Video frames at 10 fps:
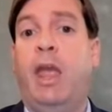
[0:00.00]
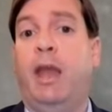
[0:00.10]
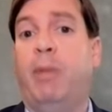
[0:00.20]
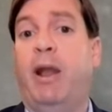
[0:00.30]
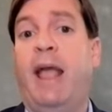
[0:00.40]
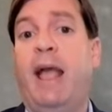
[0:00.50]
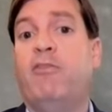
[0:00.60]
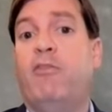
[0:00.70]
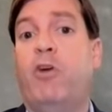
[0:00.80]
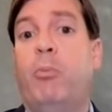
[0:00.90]
and about
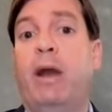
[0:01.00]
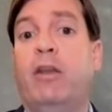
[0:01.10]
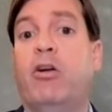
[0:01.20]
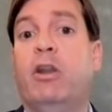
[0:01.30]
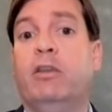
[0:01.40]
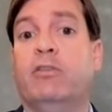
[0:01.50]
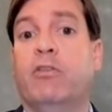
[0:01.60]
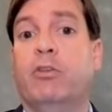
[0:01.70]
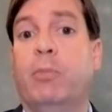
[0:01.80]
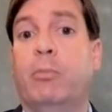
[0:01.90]
half of all minority
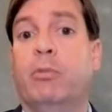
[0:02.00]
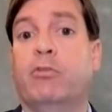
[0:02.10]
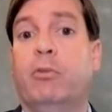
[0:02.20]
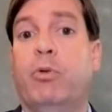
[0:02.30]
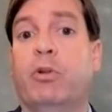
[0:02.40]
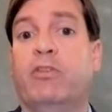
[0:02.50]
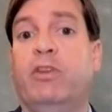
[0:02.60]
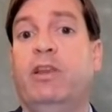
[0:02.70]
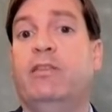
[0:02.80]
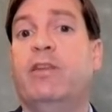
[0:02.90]
service members report
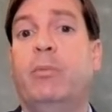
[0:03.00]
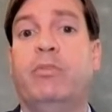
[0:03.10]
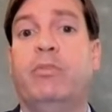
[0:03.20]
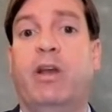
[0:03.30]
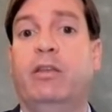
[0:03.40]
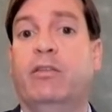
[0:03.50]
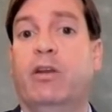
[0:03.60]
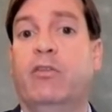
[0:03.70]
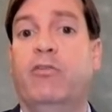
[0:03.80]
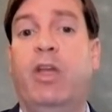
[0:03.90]
seeing some signs
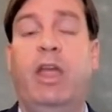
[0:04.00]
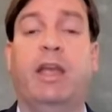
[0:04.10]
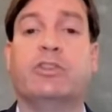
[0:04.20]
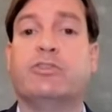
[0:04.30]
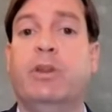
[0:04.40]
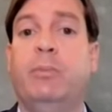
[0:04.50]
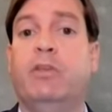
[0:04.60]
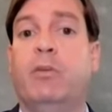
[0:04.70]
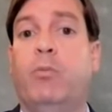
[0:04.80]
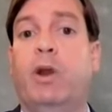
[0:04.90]
of
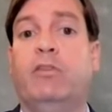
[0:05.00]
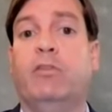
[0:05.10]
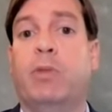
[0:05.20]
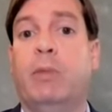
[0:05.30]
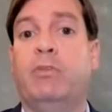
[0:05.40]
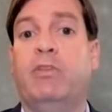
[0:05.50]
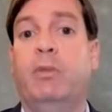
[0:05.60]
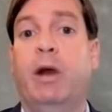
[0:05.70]
extremism, white supremacy.